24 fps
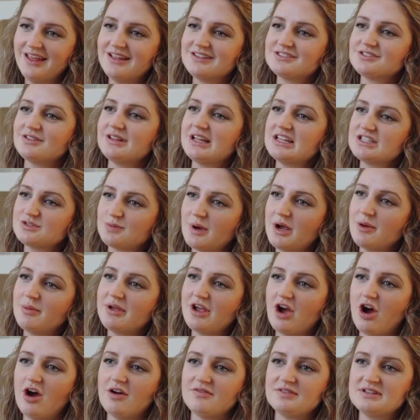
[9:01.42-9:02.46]
So that's why we
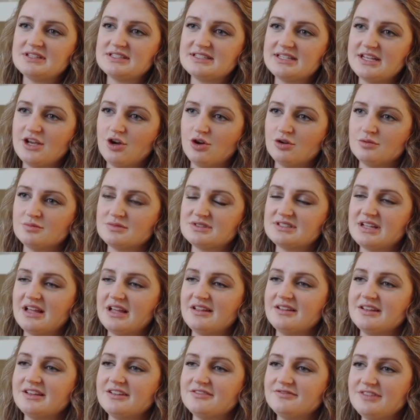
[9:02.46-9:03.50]
often see homes
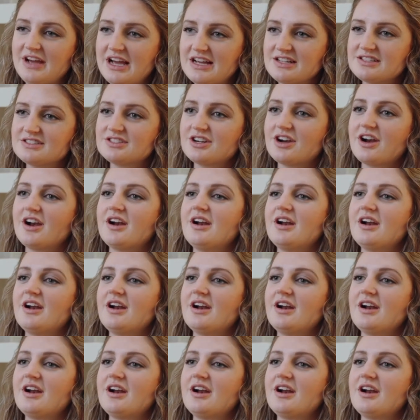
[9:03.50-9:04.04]
selling faster